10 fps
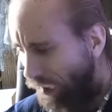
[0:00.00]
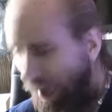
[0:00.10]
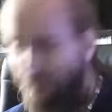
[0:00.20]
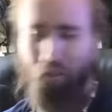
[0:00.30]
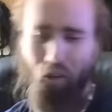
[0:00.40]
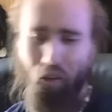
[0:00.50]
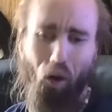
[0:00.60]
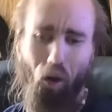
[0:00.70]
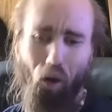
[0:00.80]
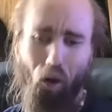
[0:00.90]
I'm still
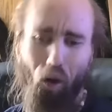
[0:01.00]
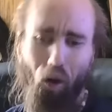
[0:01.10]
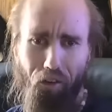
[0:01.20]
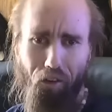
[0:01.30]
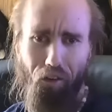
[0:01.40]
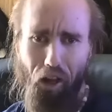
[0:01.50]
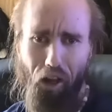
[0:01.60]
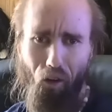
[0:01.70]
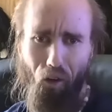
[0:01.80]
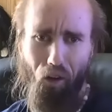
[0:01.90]
going to post on this
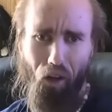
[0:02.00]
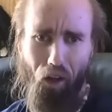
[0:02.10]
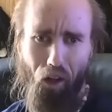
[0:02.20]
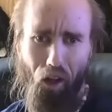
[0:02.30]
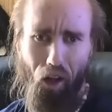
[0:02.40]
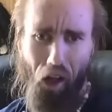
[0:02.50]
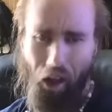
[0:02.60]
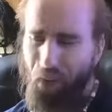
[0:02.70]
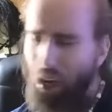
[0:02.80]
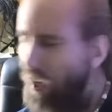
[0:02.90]
channel
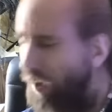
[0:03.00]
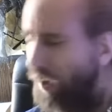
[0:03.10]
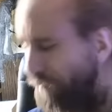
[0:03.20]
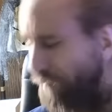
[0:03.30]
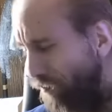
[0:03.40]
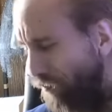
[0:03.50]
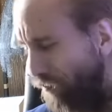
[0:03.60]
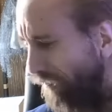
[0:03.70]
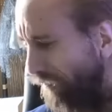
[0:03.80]
it might not be as much